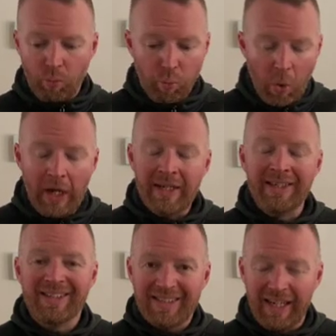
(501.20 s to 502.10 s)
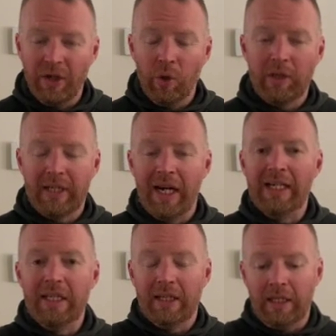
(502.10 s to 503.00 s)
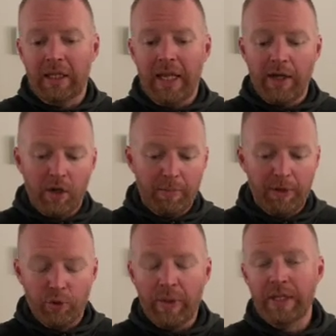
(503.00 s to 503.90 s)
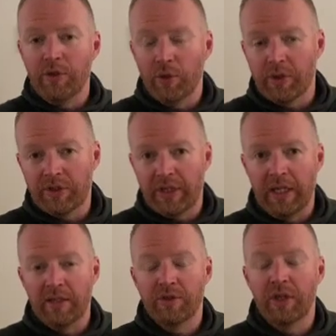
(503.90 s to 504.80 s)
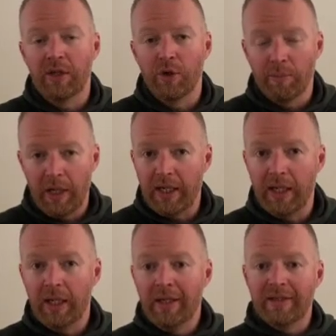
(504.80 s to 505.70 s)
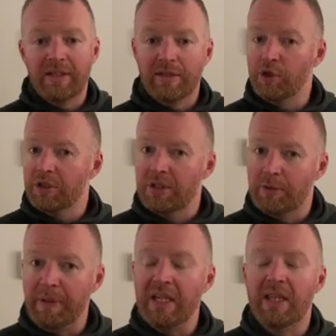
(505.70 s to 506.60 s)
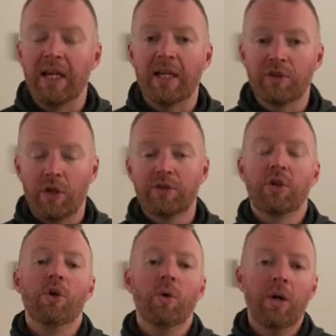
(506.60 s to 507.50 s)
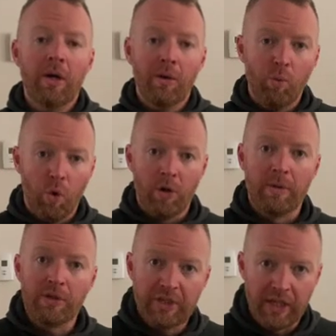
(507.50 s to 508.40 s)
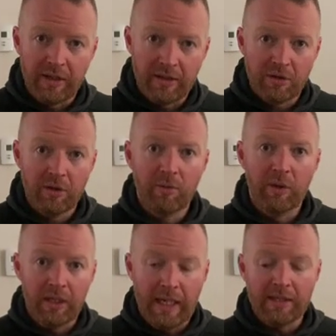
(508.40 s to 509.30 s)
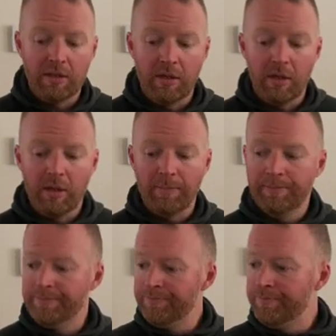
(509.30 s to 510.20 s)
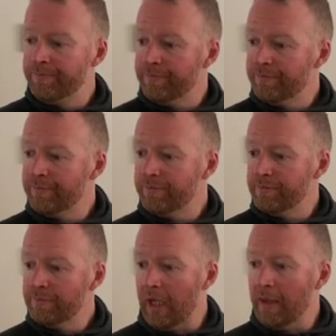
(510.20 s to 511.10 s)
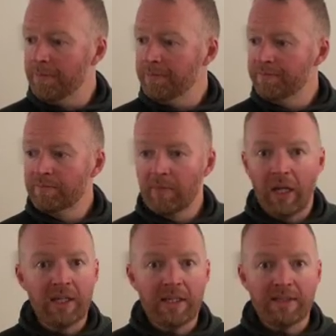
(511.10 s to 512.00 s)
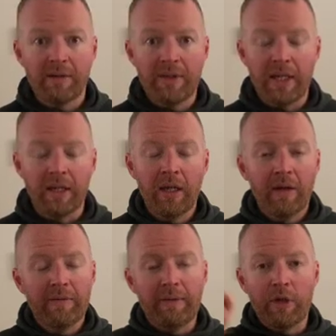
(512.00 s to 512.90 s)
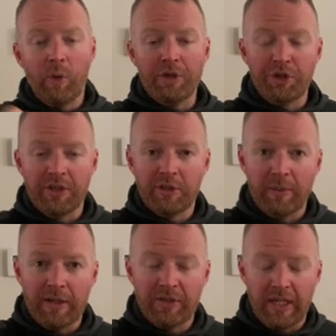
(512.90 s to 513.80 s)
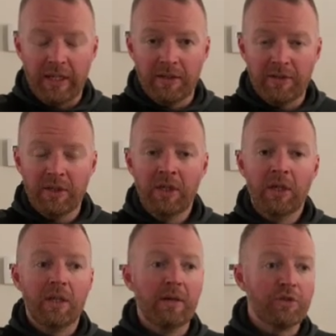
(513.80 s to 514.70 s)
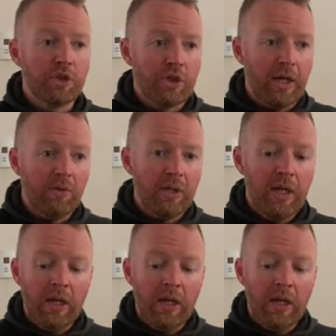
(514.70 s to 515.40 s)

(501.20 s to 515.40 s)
one single tiny little layer between your skins and your body. This isn't just a speed thing, it's also warmer skins will last longer. Okay? I think that's everything. If you have any questions about skins, give us a shout.